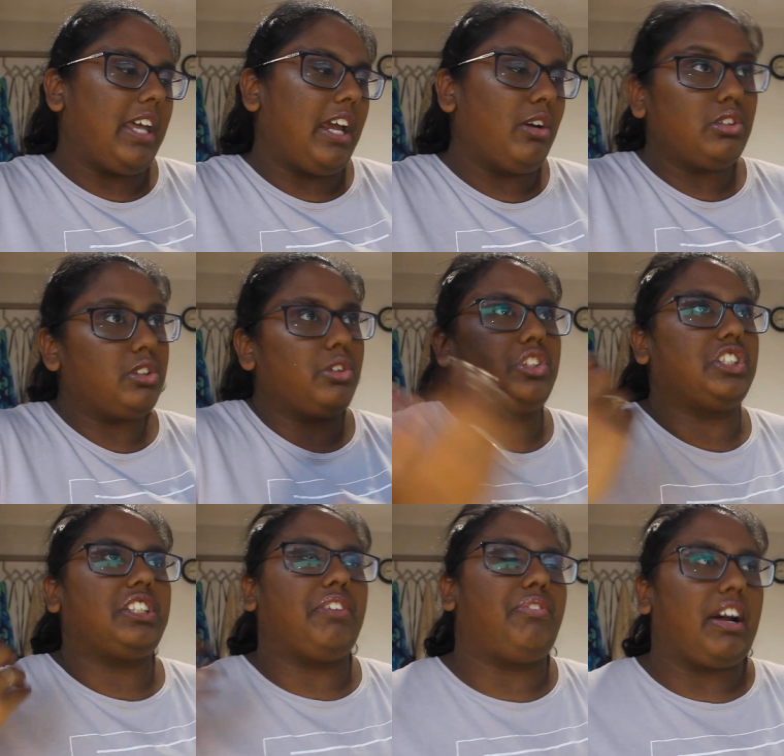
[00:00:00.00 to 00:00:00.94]
And also
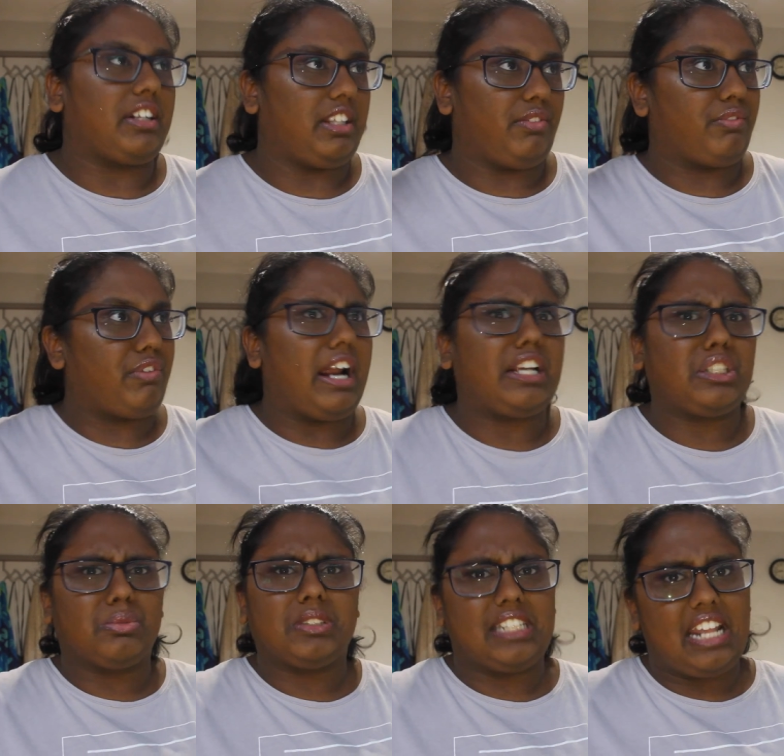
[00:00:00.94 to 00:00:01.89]
just the fact that
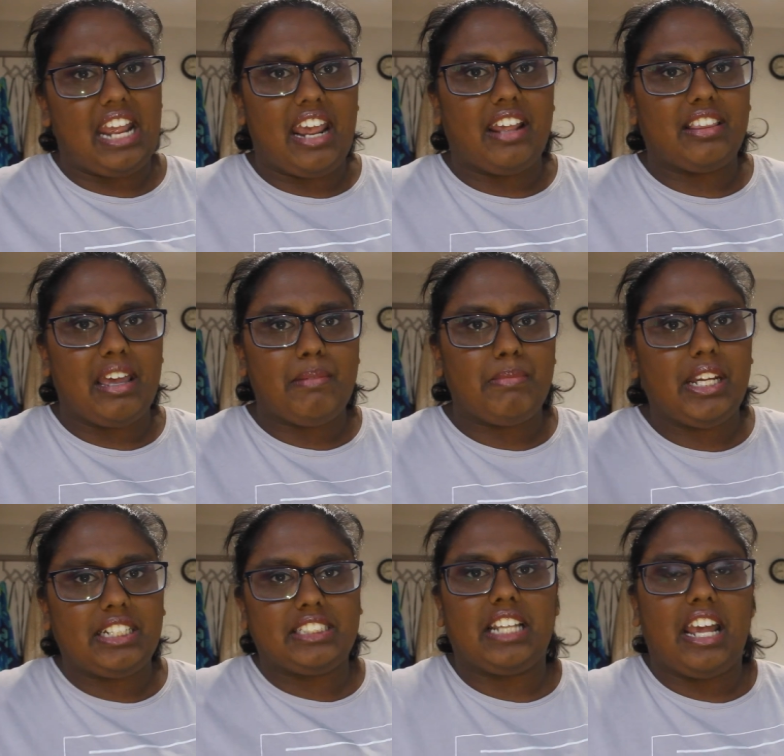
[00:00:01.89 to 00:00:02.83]
Rex was there. That
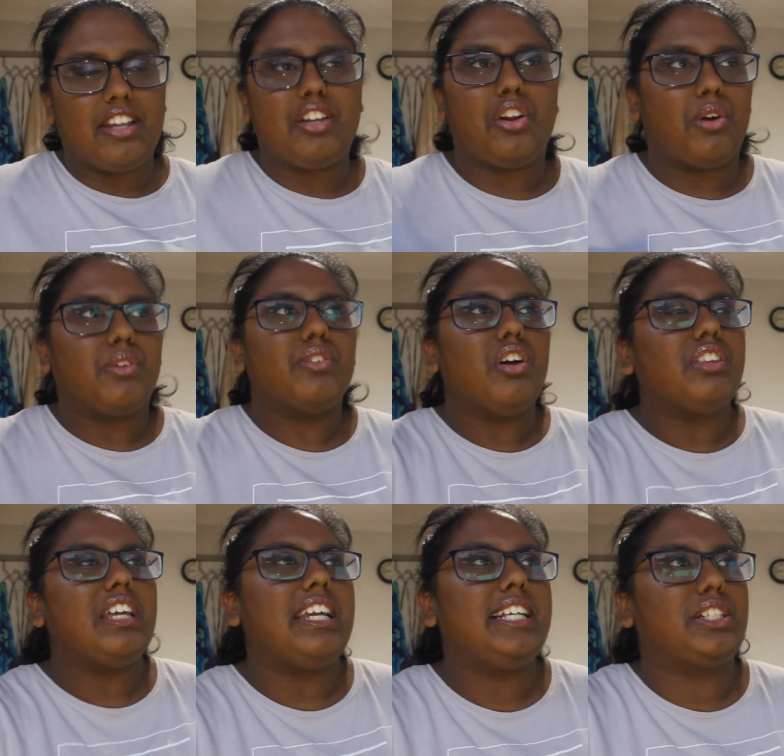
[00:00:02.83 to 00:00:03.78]
means that, you know,
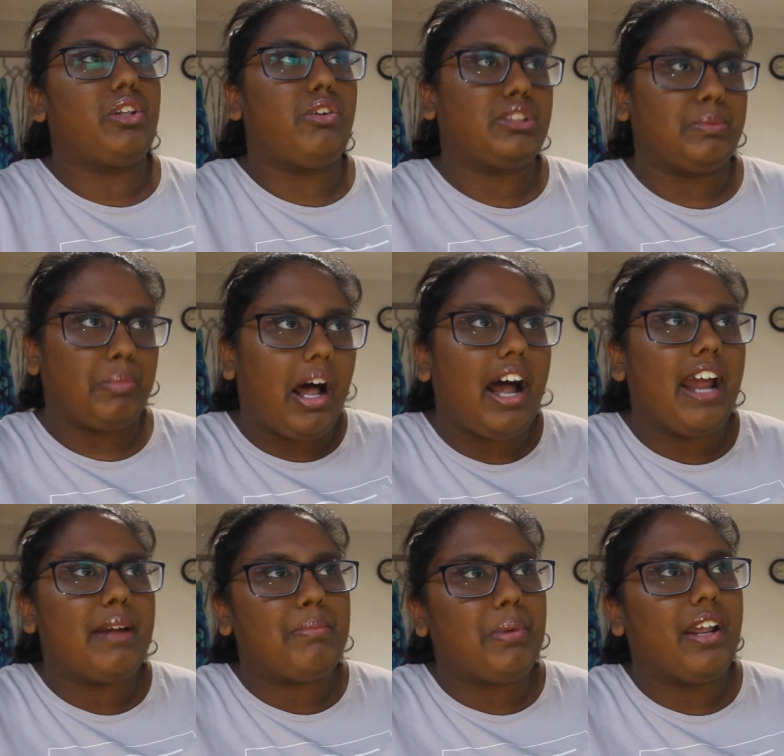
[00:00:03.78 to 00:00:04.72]
not that he's close
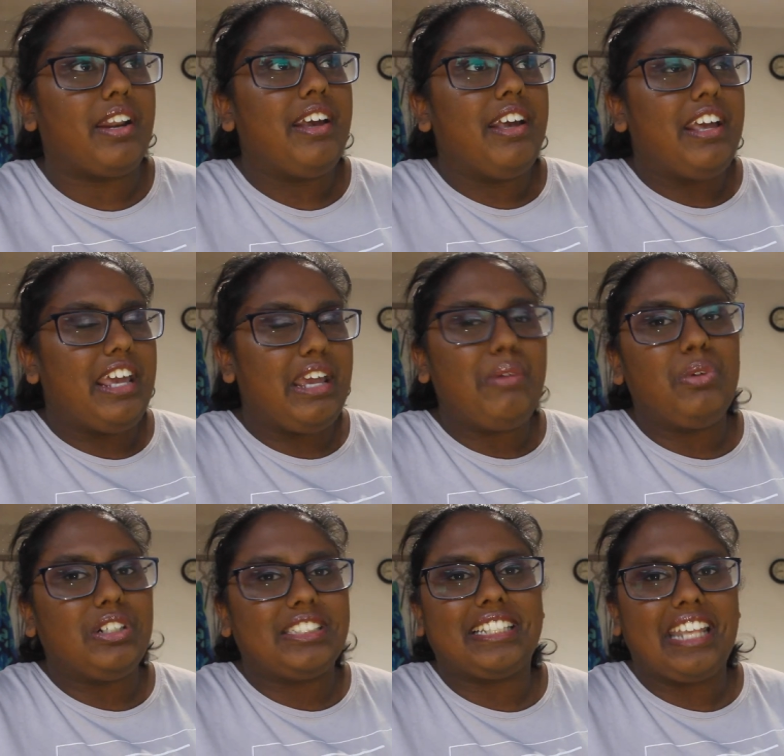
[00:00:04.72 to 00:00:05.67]
by, but he
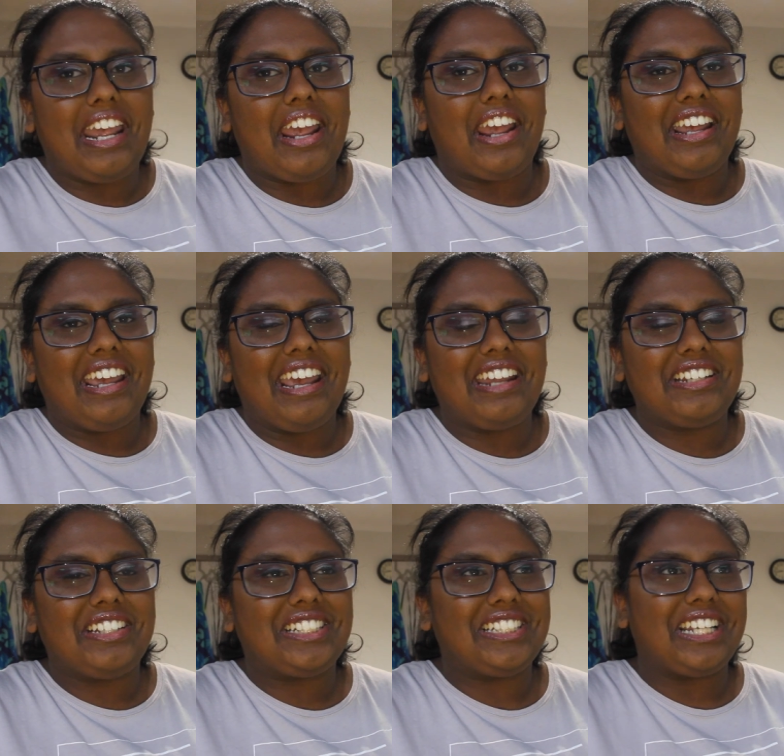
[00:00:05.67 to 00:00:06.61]
was there.
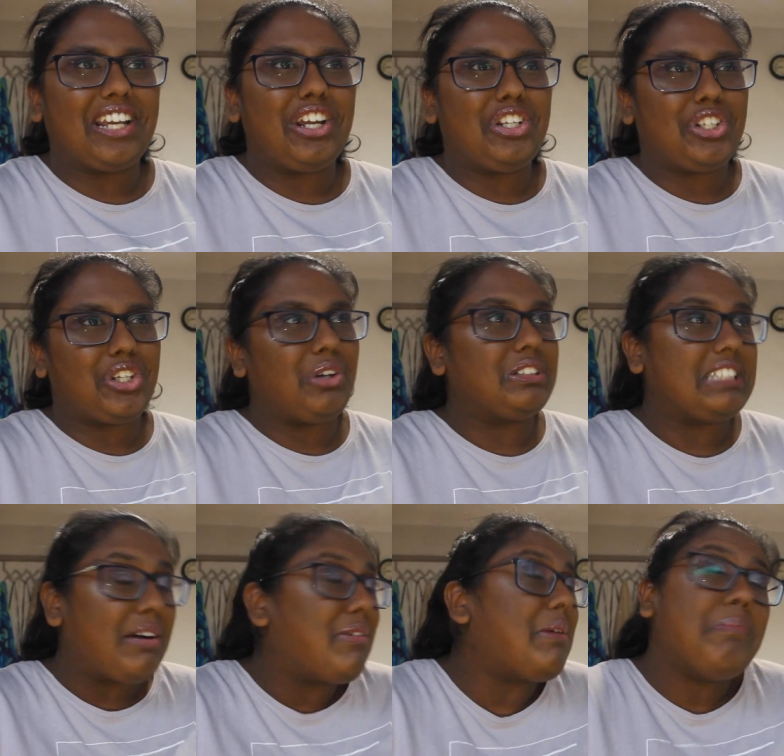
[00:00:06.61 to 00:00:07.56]
And just, like, it shows
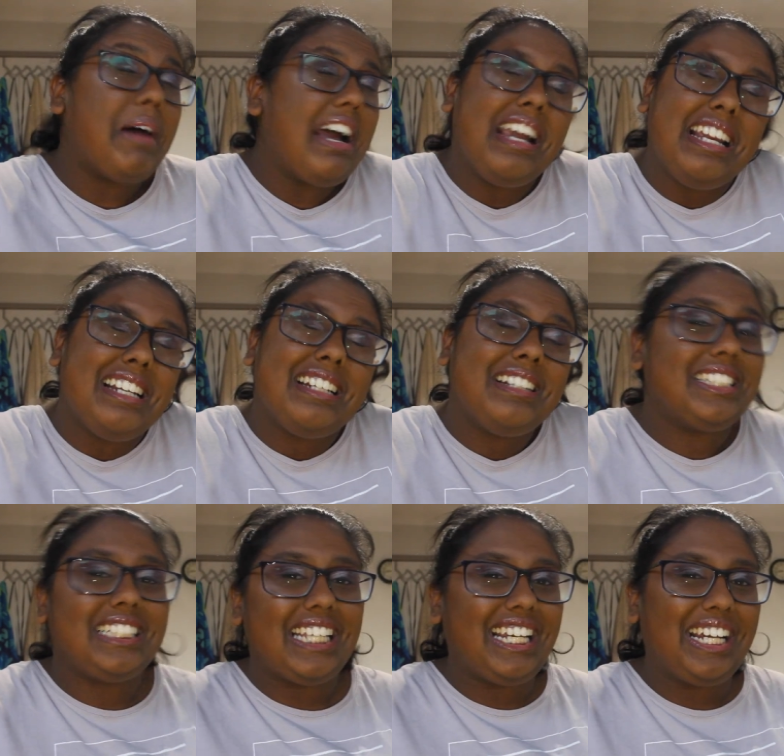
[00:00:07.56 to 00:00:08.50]
that we might
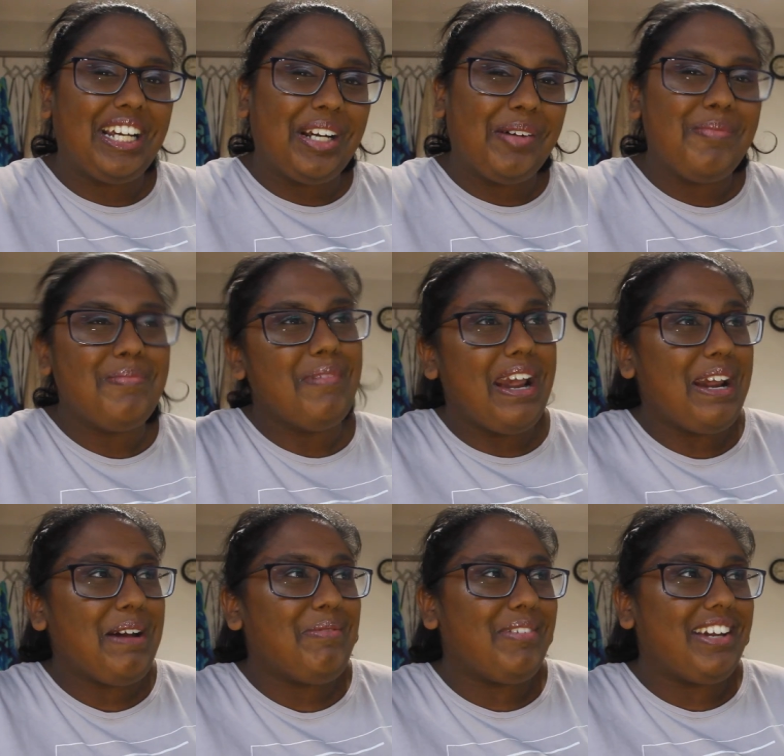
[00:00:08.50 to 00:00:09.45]
see him,
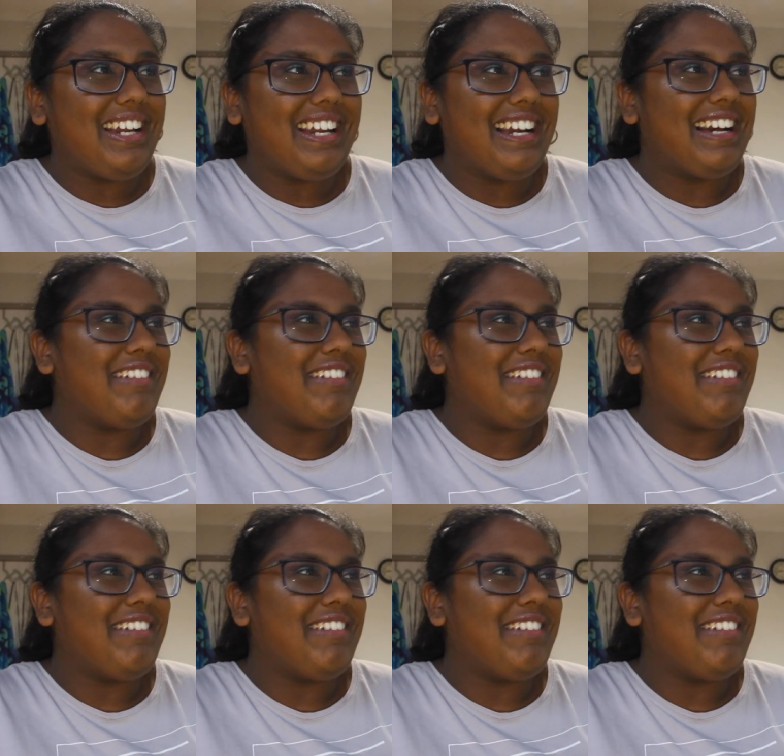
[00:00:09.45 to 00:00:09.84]
maybe.